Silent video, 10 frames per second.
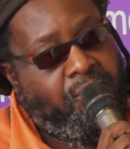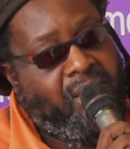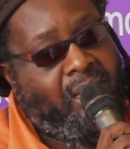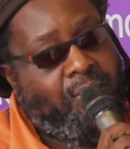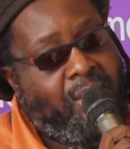
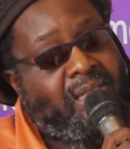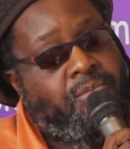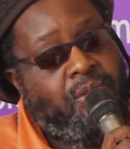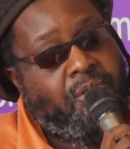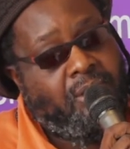being makes
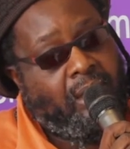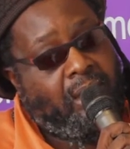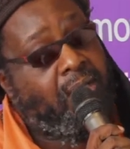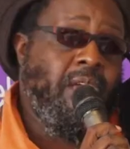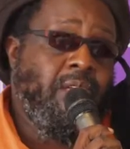music.
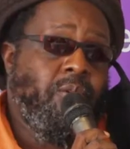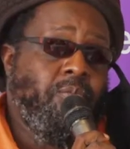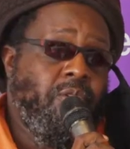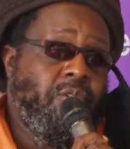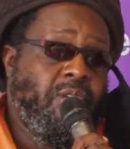So,
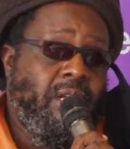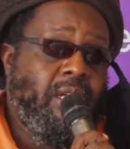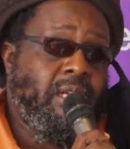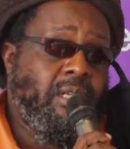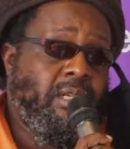music
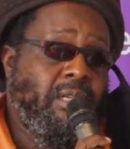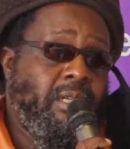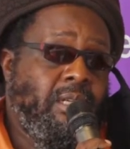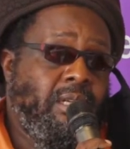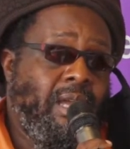
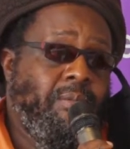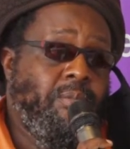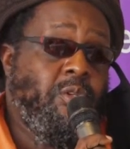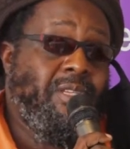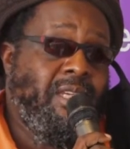and
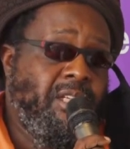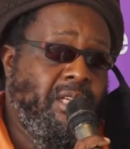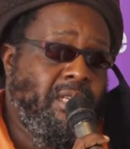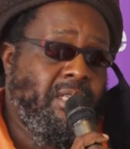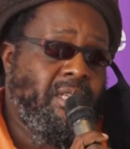
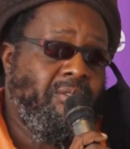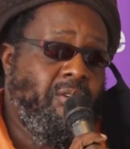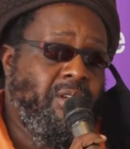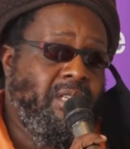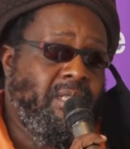musicians have
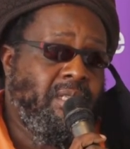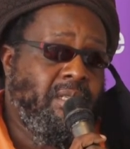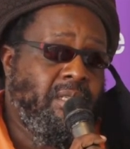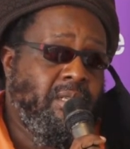always